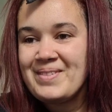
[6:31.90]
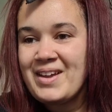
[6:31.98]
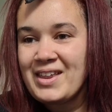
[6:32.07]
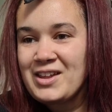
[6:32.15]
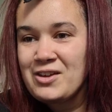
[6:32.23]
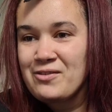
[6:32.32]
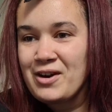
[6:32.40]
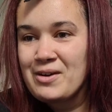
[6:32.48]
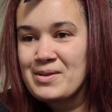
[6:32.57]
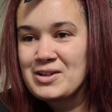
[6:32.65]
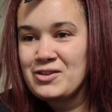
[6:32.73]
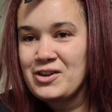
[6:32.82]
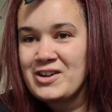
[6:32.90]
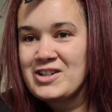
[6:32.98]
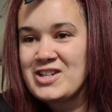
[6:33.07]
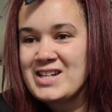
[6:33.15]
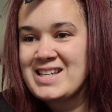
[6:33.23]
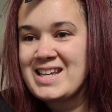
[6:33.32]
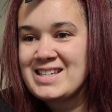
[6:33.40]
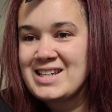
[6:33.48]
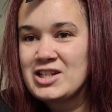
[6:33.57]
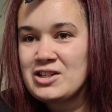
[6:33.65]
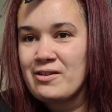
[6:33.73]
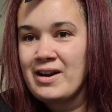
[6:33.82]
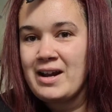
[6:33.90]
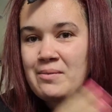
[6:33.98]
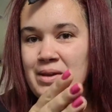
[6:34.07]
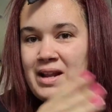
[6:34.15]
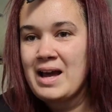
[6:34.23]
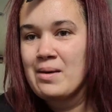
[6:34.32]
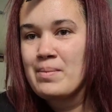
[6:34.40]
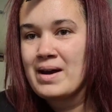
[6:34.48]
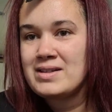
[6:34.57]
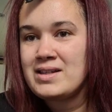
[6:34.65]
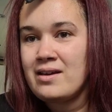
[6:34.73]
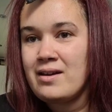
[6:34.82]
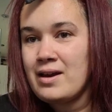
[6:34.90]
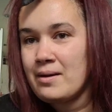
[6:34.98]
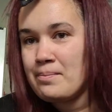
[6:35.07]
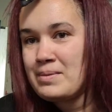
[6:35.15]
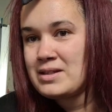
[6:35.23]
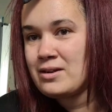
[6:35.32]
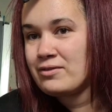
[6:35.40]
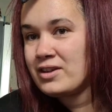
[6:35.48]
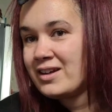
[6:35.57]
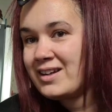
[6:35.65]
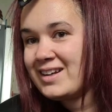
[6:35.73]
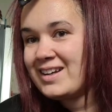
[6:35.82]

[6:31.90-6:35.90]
Thank you very much for your entries, Key Stage 3. I'm going to hand back to um, uh, Ms. Luther.